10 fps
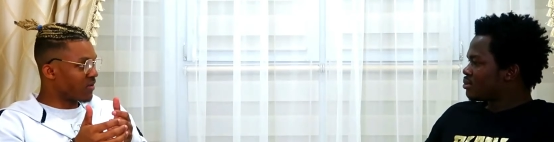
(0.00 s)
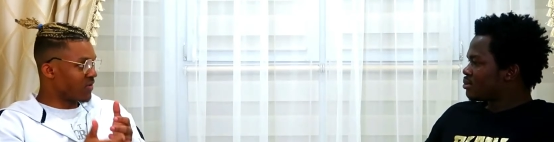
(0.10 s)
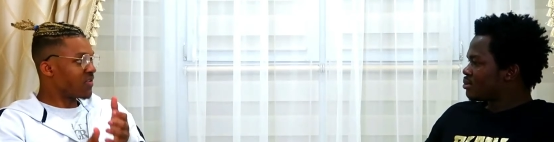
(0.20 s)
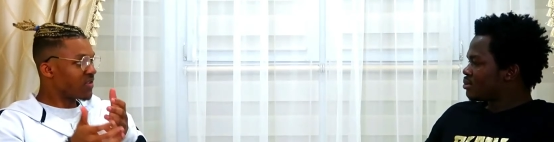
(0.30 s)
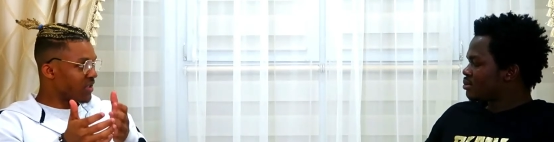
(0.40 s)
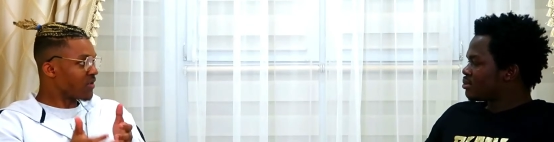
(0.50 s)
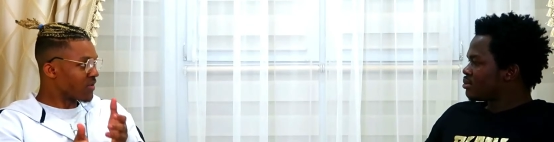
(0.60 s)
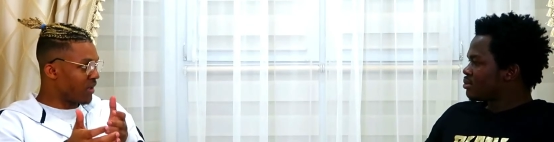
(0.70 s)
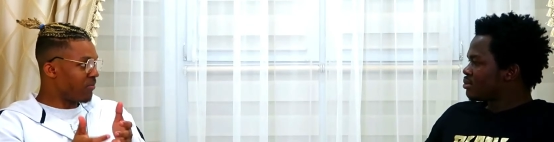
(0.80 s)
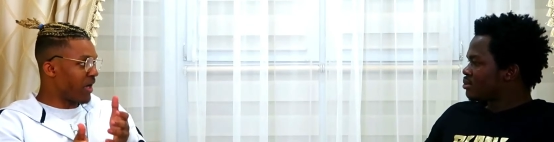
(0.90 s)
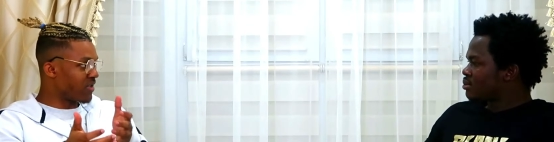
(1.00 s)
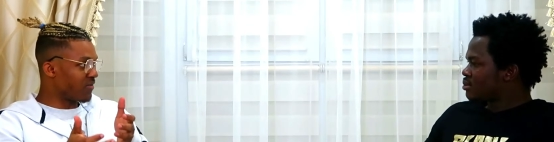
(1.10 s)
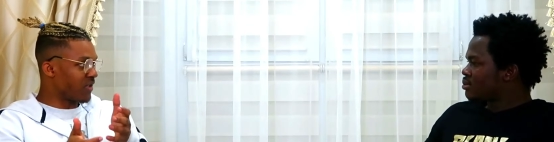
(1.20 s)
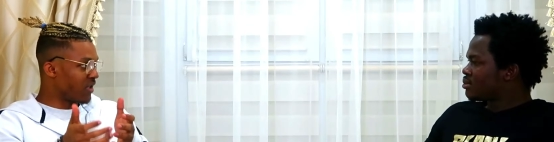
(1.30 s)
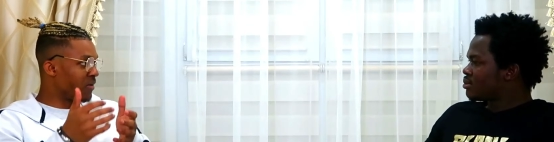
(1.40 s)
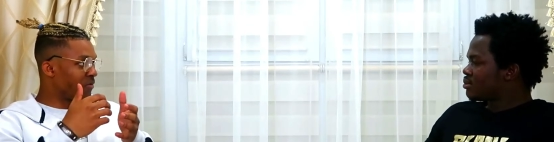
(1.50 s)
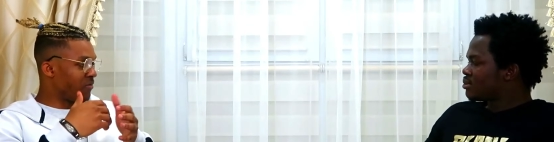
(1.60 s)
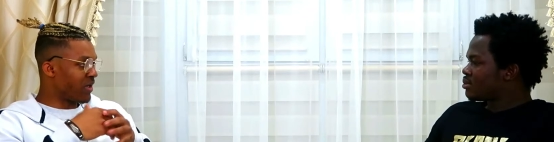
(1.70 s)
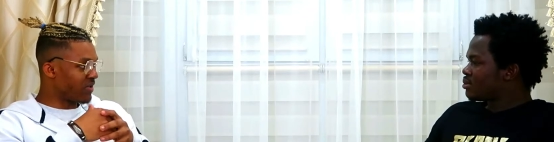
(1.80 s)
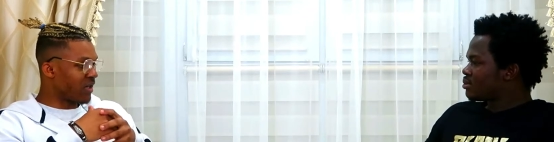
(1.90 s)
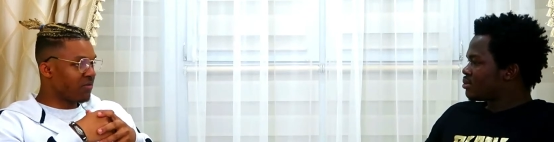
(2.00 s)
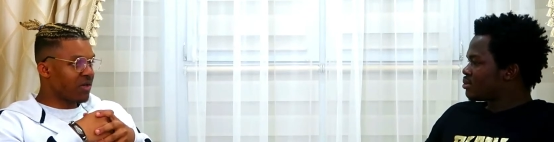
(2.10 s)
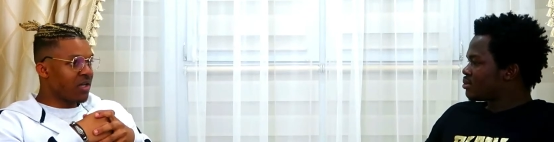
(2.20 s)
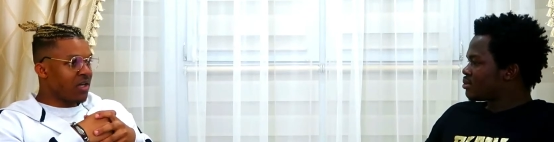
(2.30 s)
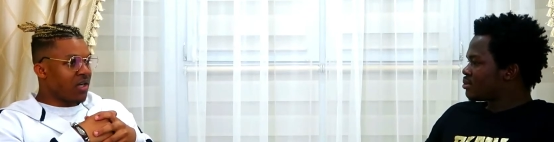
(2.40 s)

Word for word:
Speaker 1: consistent uh, passive income for myself.